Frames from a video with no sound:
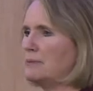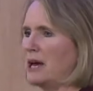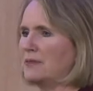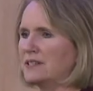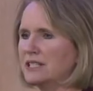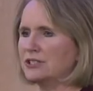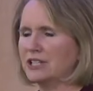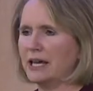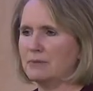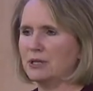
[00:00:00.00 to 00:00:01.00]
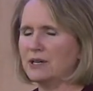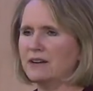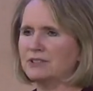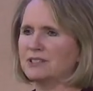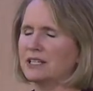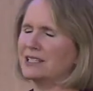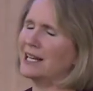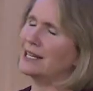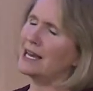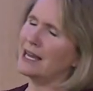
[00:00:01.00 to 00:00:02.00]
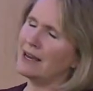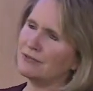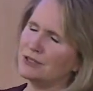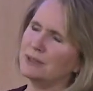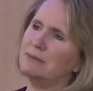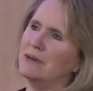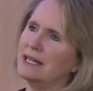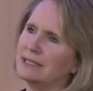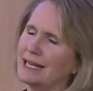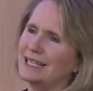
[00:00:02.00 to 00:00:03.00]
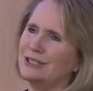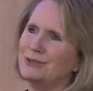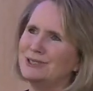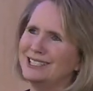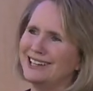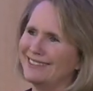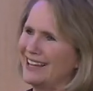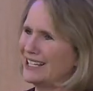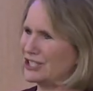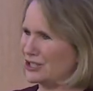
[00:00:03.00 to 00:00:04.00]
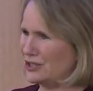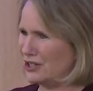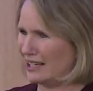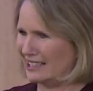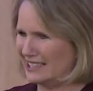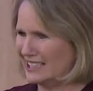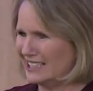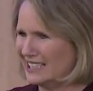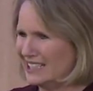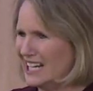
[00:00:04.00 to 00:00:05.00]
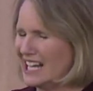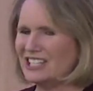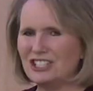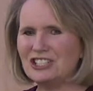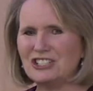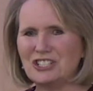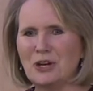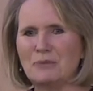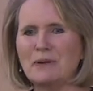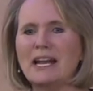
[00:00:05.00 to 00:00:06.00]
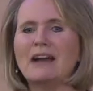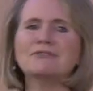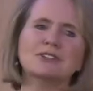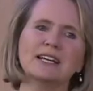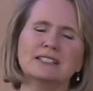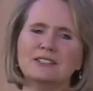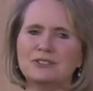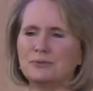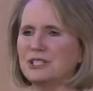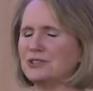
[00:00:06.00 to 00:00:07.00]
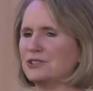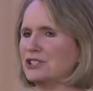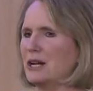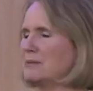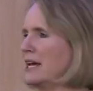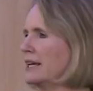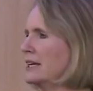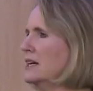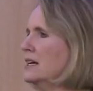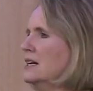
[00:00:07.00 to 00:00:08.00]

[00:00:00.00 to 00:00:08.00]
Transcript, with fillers: about the dinner table conversation. And I have to admit, I do not like to cook. I just don't. But after I did this research, I'm like,